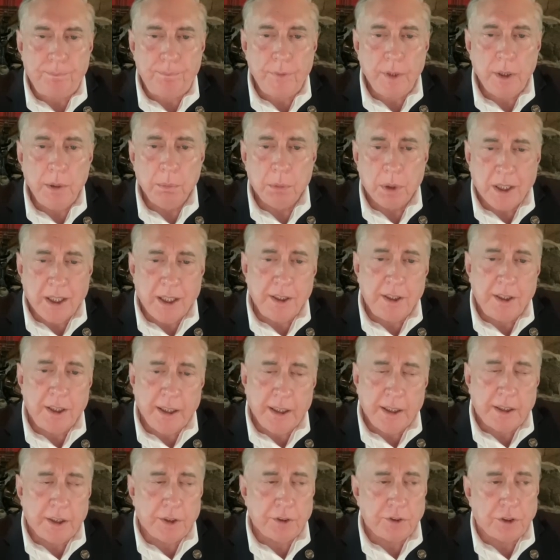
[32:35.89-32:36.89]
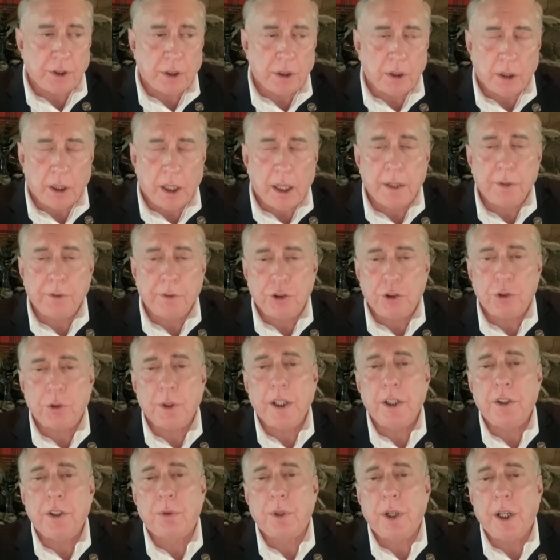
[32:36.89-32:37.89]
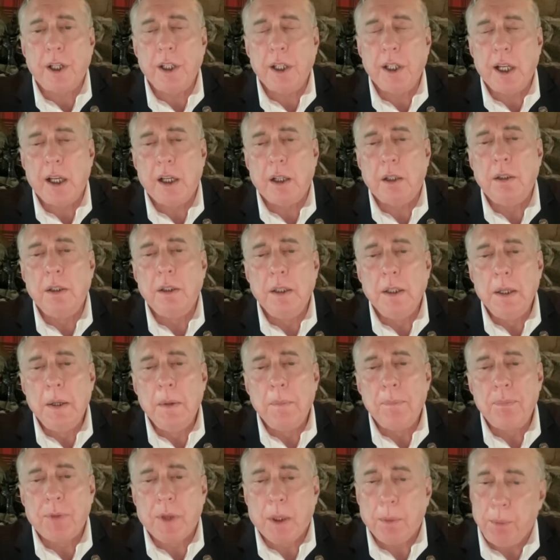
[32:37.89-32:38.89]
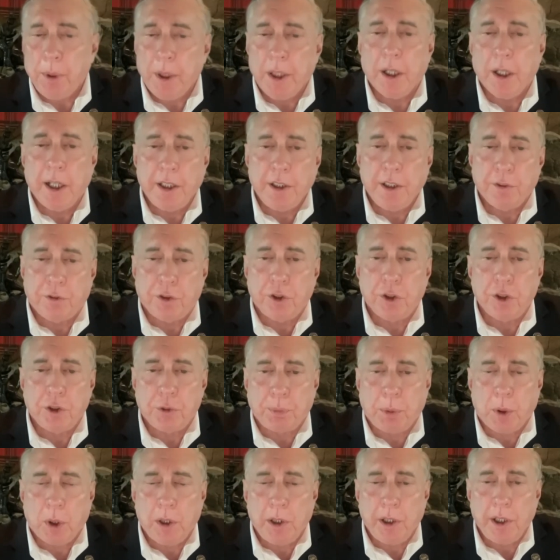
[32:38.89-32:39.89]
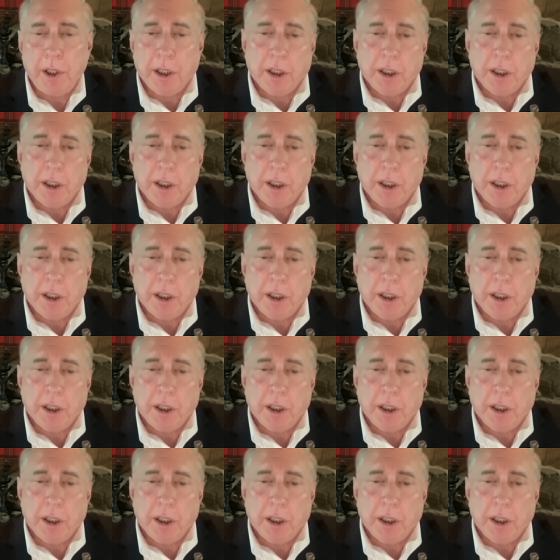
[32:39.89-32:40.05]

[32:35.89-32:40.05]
But I think there's a lot of strength right now behind the first party.